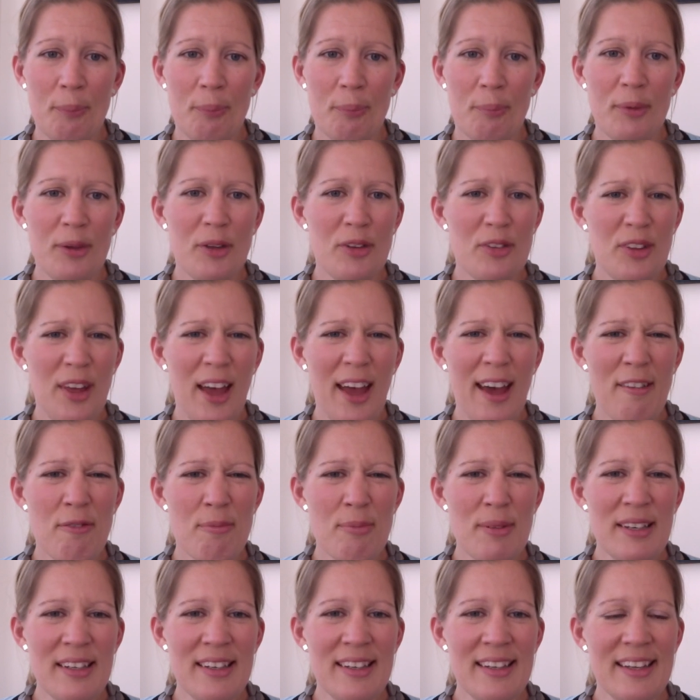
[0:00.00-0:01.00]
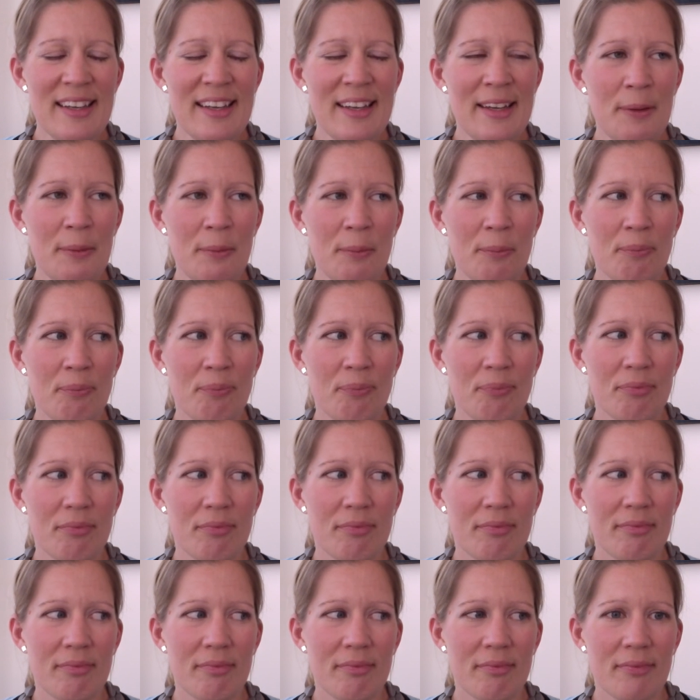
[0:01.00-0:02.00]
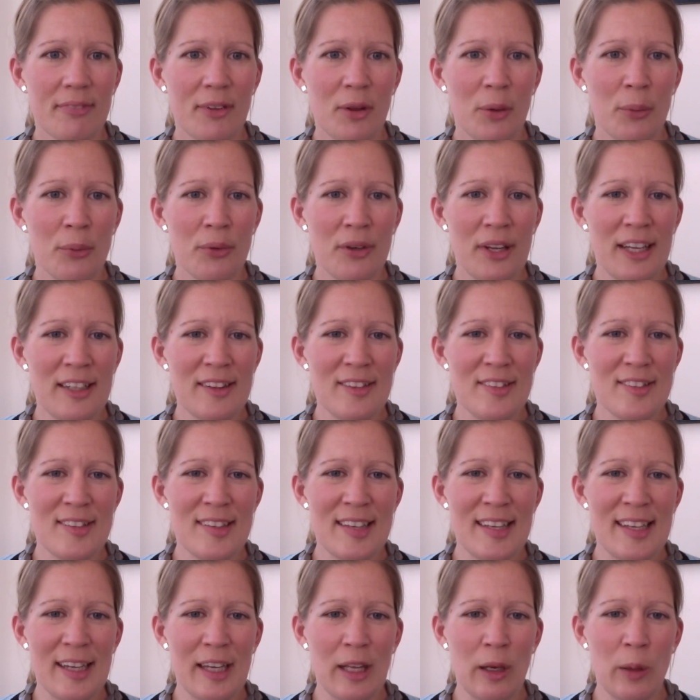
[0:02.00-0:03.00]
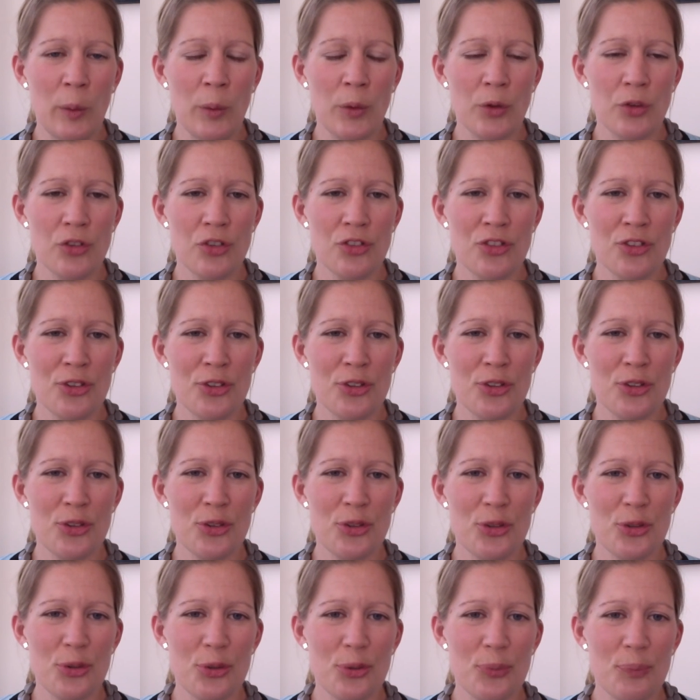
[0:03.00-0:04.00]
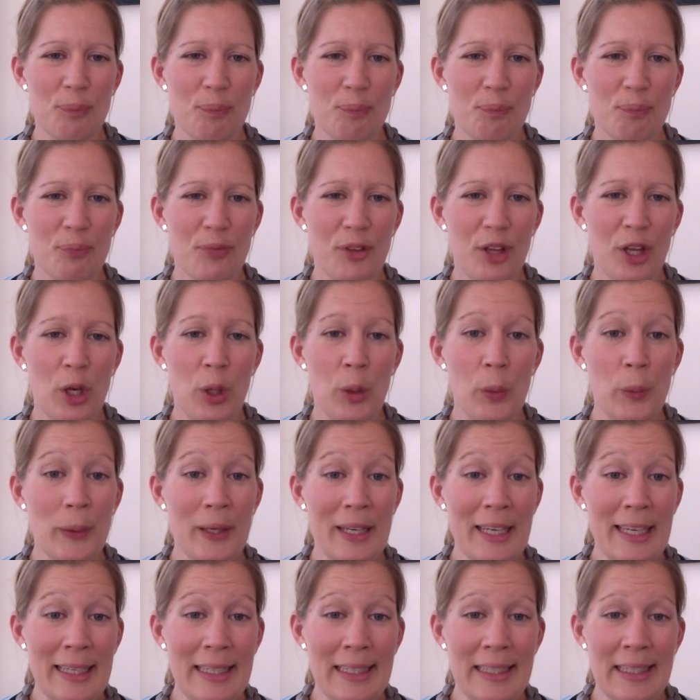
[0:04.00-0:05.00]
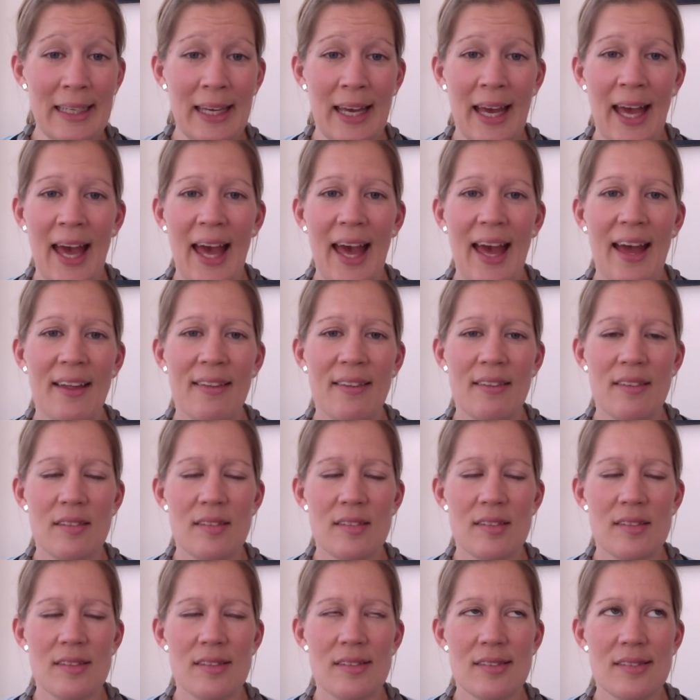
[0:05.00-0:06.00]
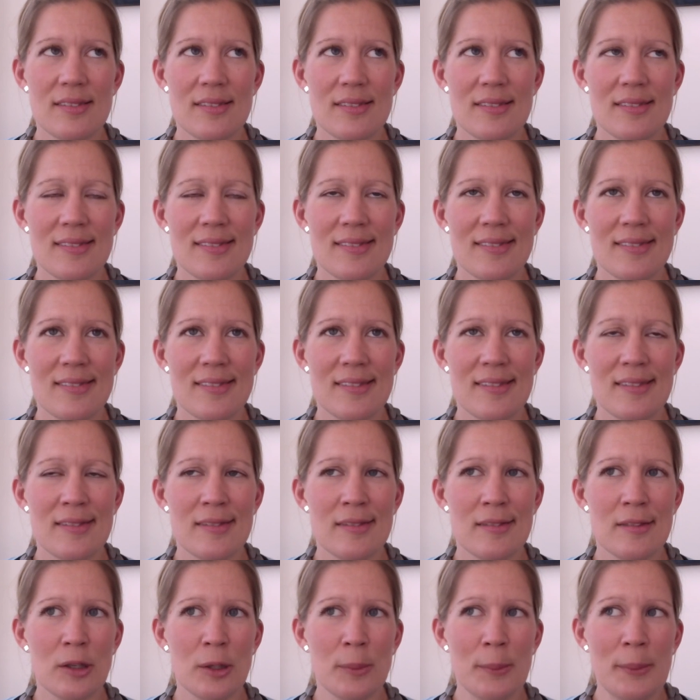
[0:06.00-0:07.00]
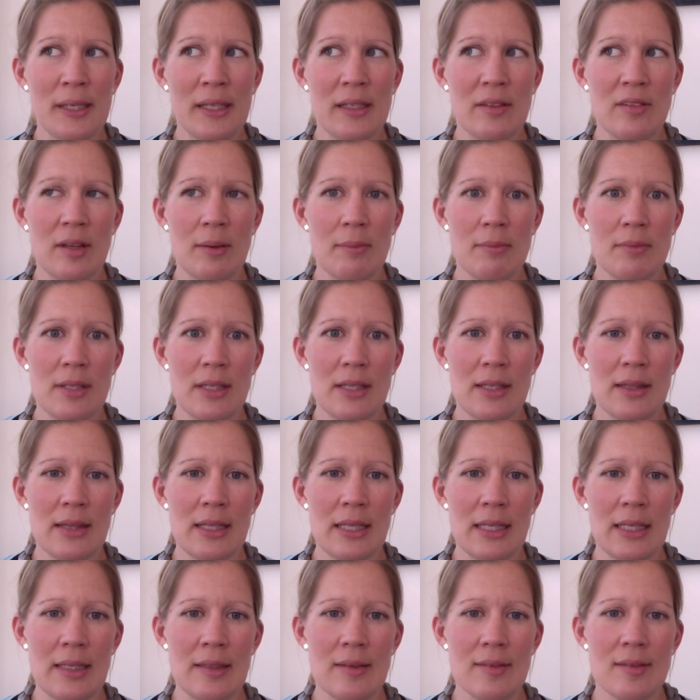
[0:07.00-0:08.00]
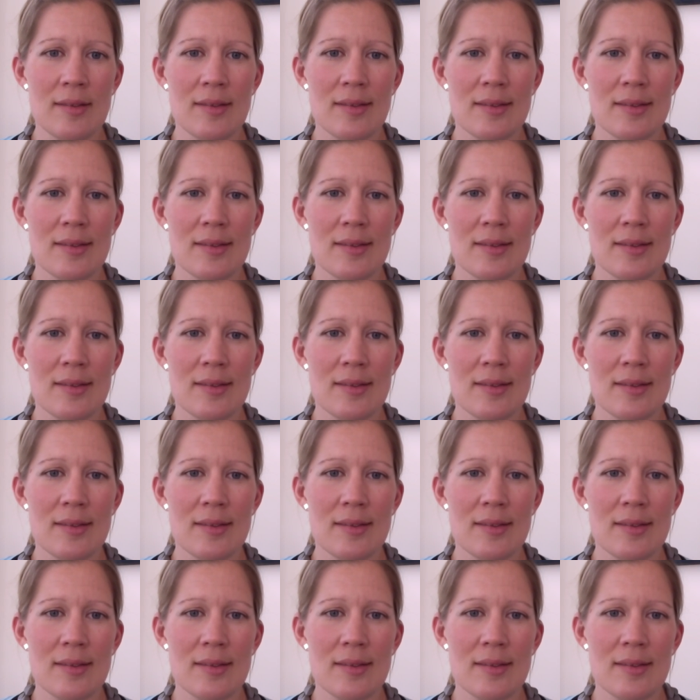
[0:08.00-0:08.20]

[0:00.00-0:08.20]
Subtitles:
Because I have been on Etsy a lot, just looking, and there's so many tempting things.